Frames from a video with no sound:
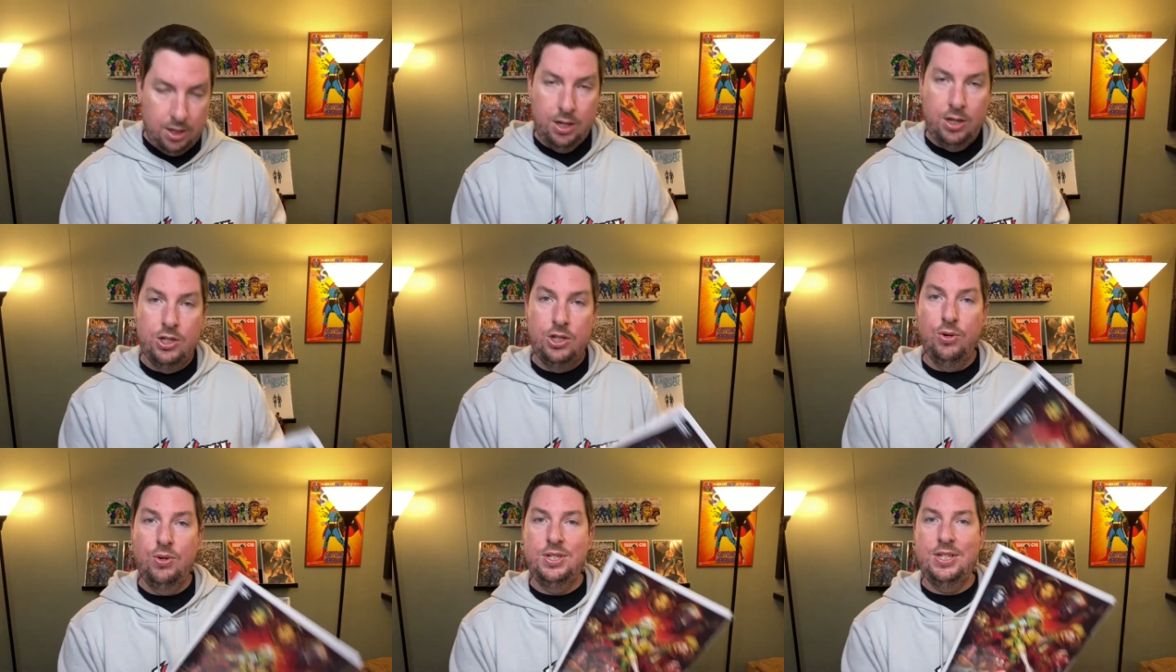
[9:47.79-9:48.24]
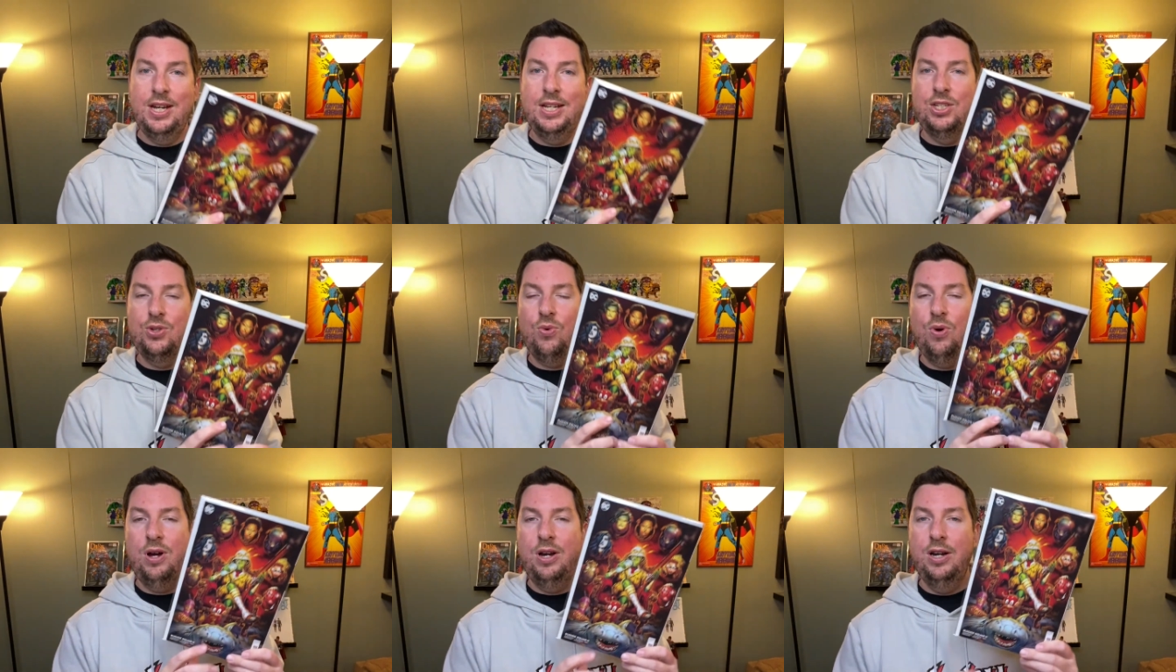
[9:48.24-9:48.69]
Suicide
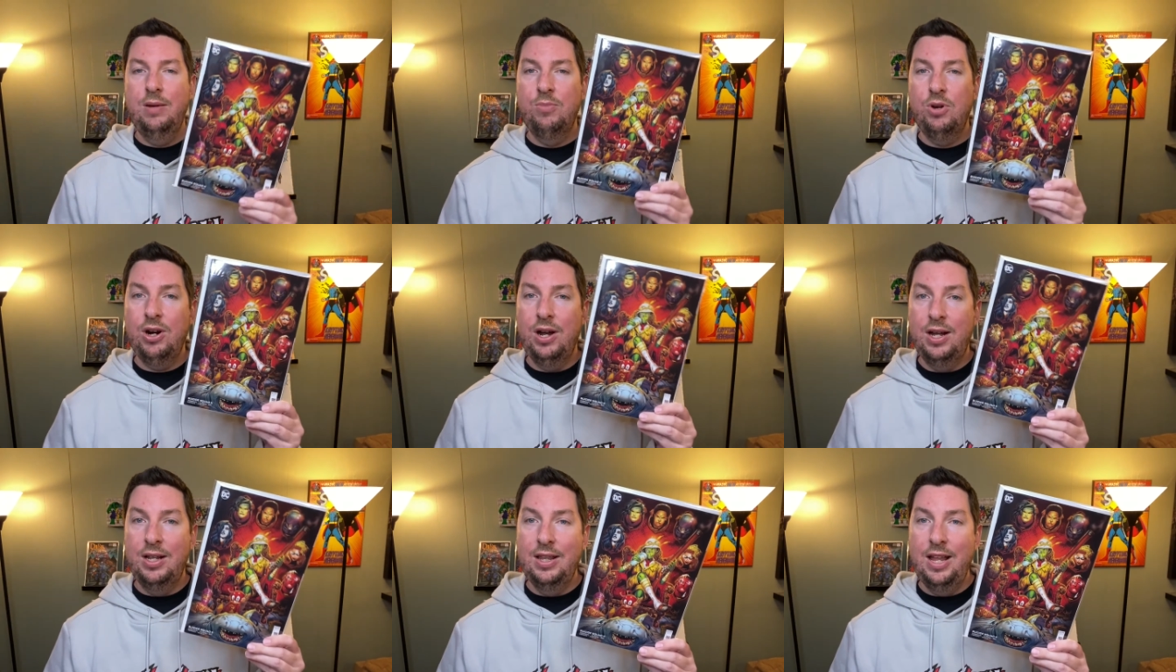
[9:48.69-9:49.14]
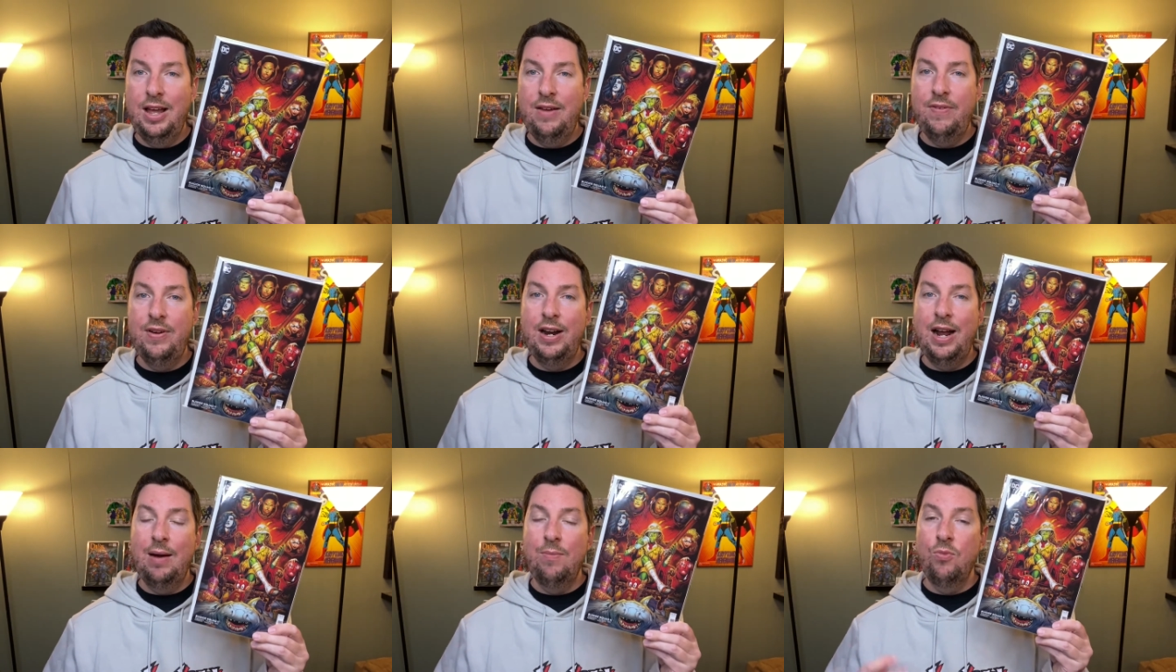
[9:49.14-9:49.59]
Squad number
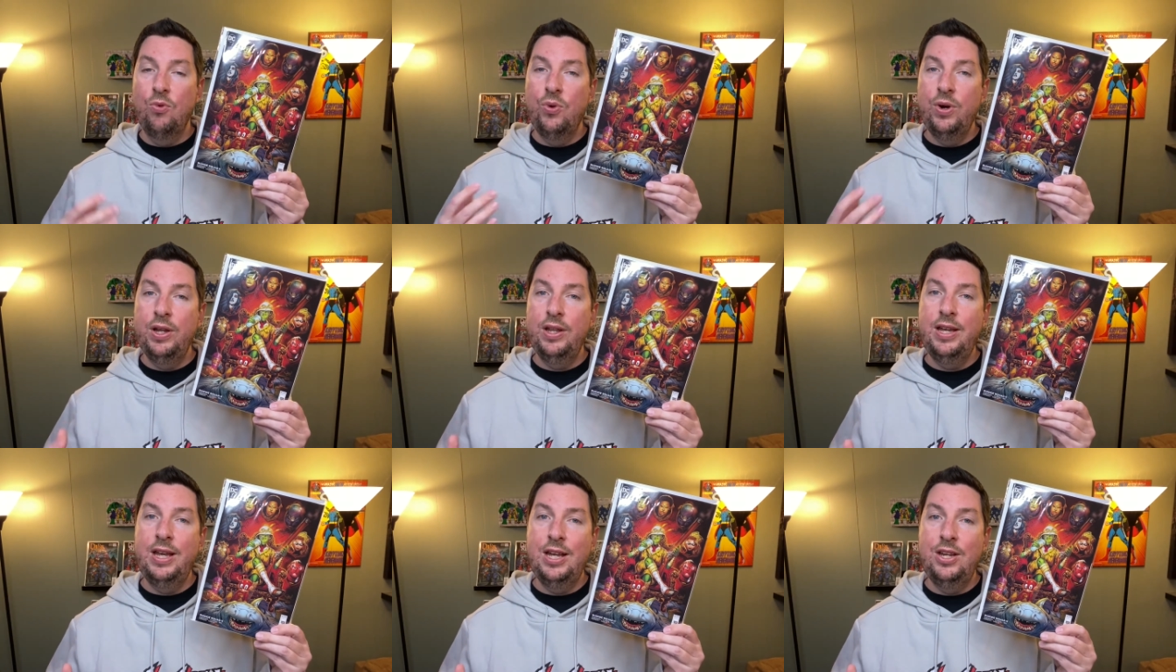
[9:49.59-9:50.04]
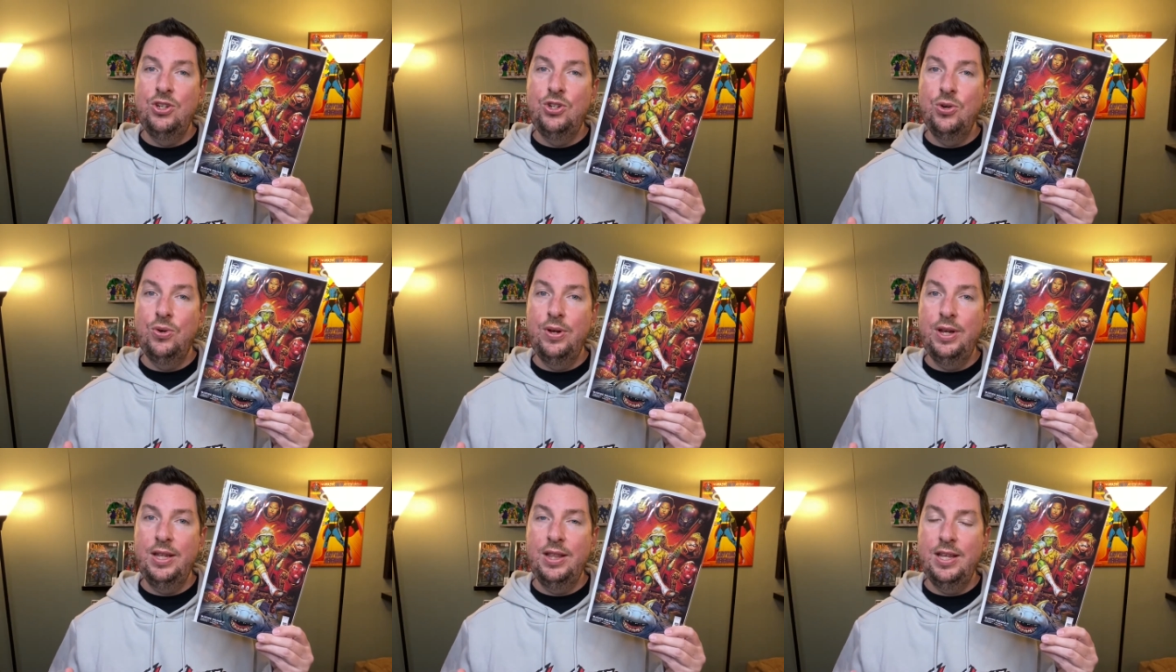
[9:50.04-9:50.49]
11. I'm really
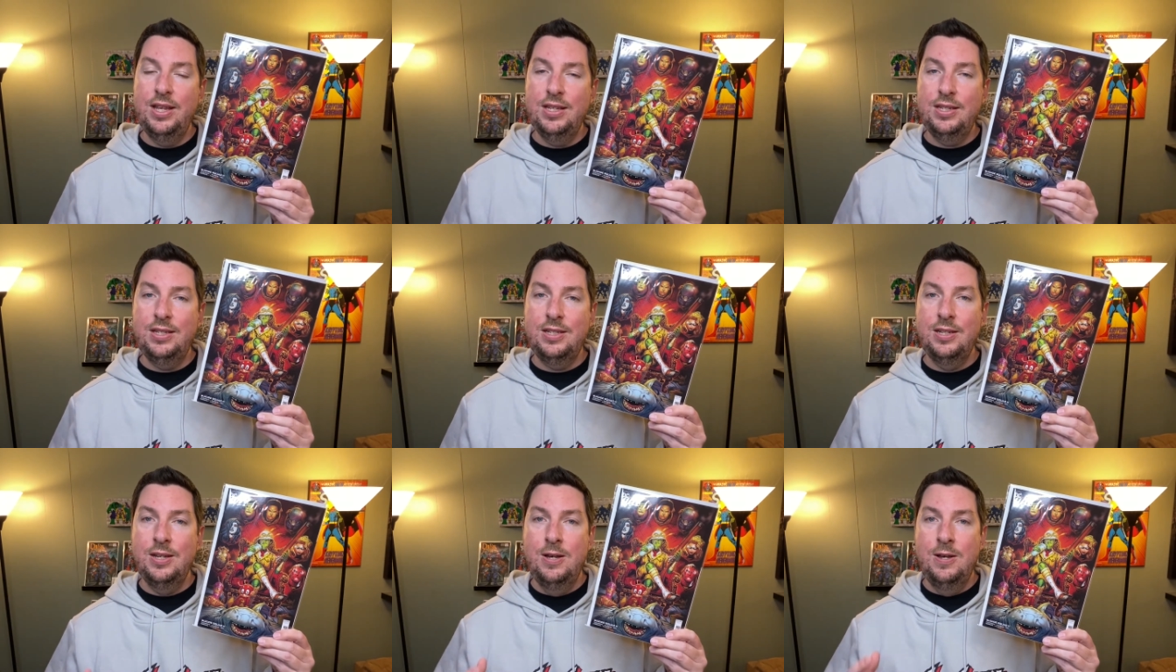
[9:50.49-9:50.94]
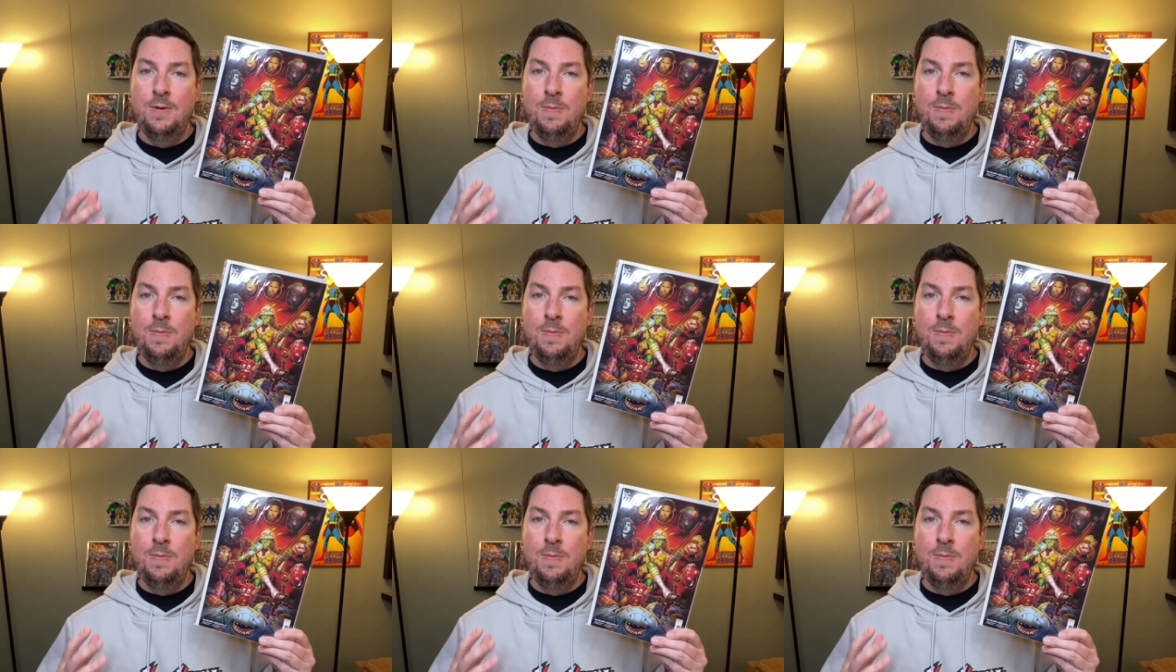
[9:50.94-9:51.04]
enjoying this.